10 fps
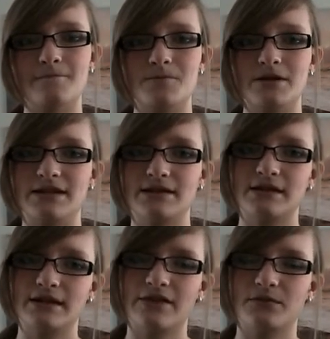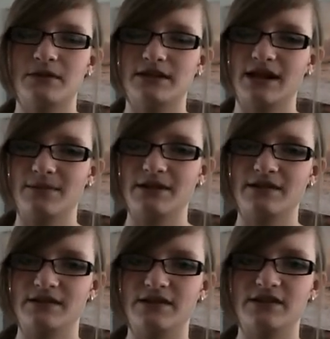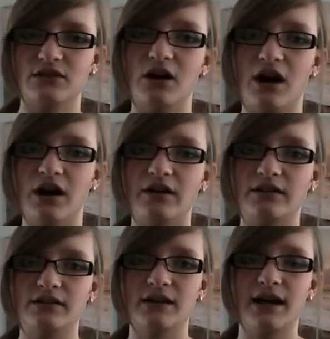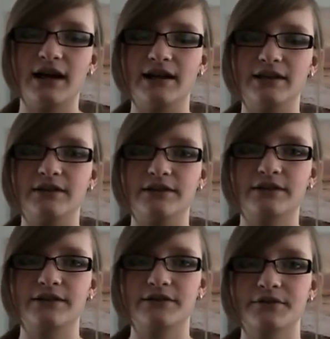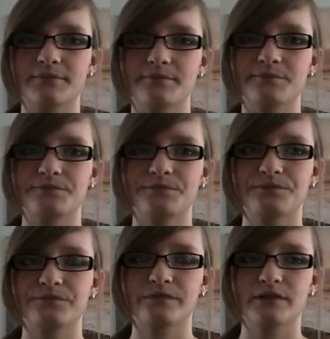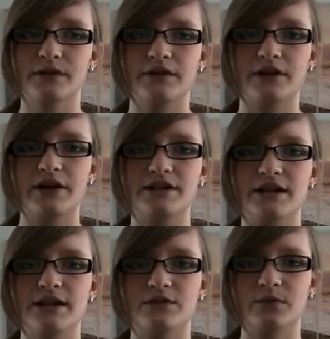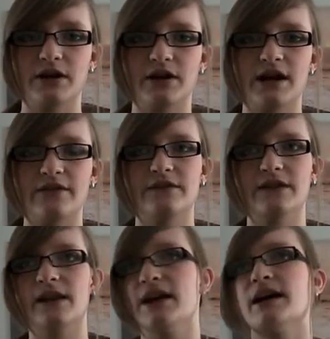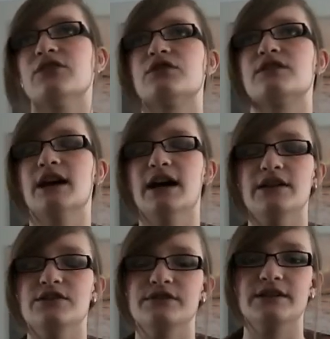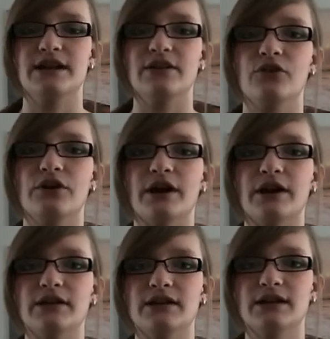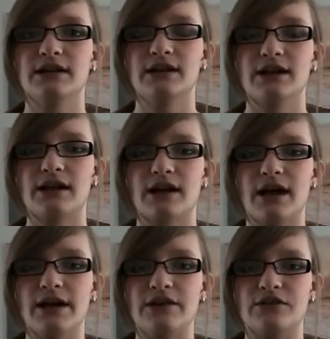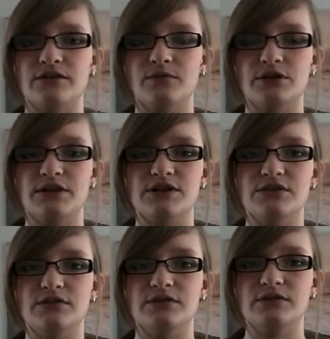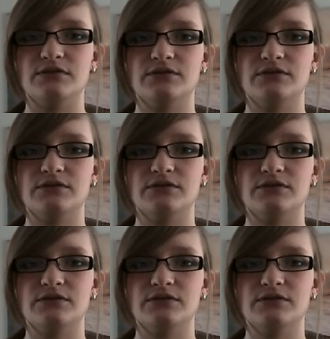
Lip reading: But living with diabetes is still hard, and there are days where I feel like I just can't do it any longer, and I just want to